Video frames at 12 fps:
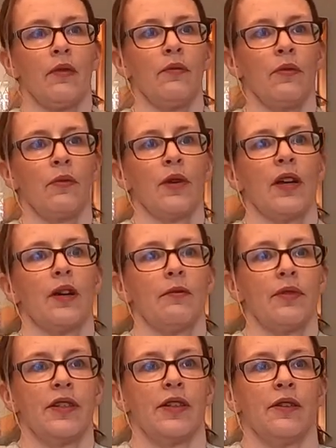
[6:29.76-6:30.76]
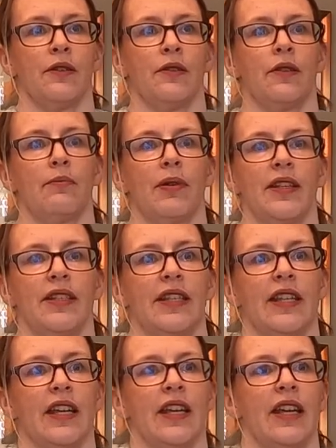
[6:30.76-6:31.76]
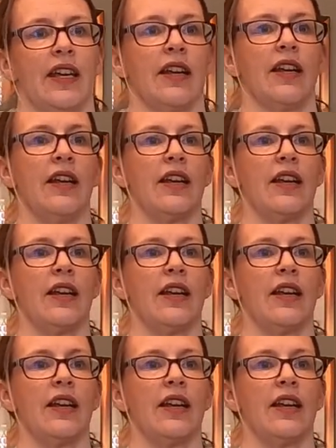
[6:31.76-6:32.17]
all the way up to the base of their ear.